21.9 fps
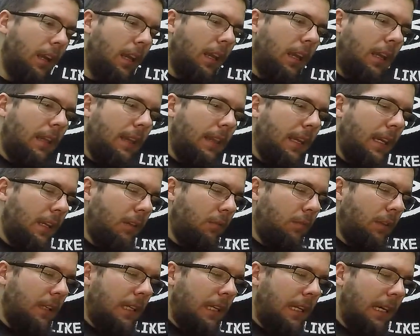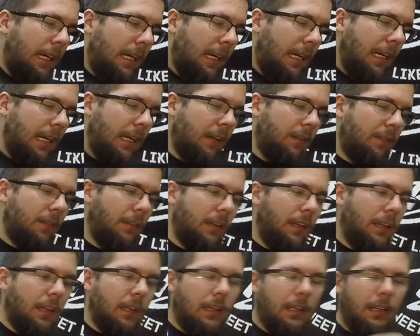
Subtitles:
Then we have a